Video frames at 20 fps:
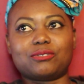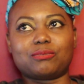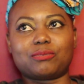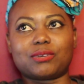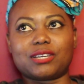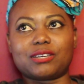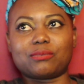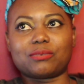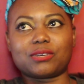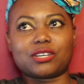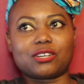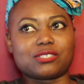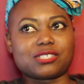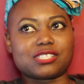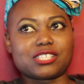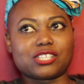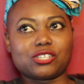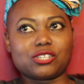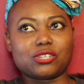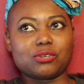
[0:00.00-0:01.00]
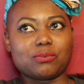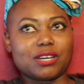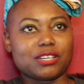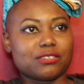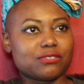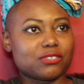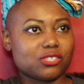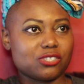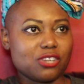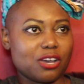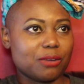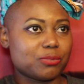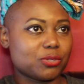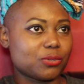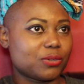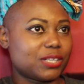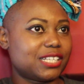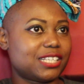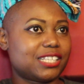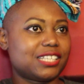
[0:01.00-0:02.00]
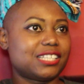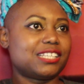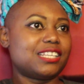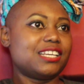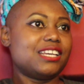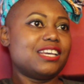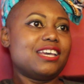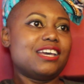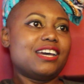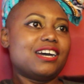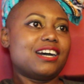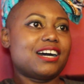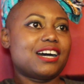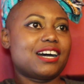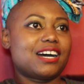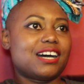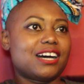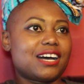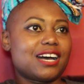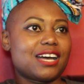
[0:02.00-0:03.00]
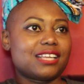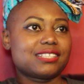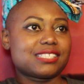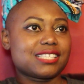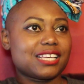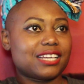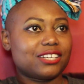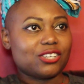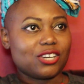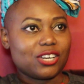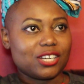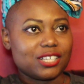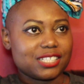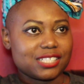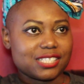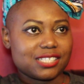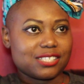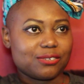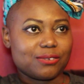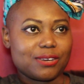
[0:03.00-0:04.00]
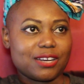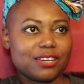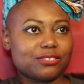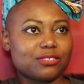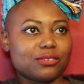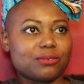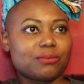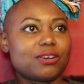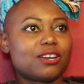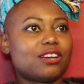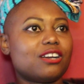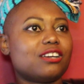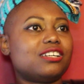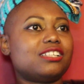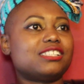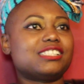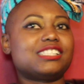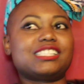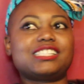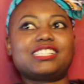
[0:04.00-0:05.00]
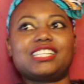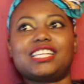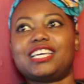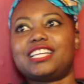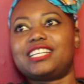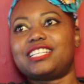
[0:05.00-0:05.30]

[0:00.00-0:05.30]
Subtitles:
we consider you one of the top 20 unsigned artists around the world, and